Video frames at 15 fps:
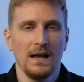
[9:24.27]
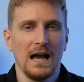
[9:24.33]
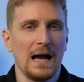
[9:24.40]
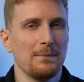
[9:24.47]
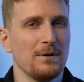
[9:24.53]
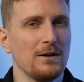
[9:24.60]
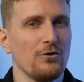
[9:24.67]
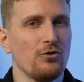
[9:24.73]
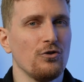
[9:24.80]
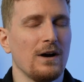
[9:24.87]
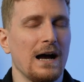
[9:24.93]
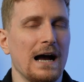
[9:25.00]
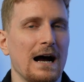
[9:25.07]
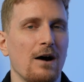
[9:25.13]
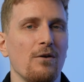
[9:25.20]
I'm not sure
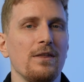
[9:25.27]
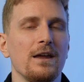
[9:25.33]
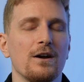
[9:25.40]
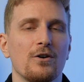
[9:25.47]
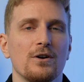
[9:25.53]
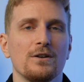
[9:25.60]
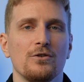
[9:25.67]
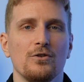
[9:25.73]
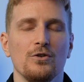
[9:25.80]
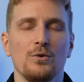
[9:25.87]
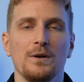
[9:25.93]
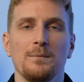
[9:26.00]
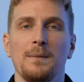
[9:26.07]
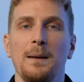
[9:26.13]
how they're going to do it.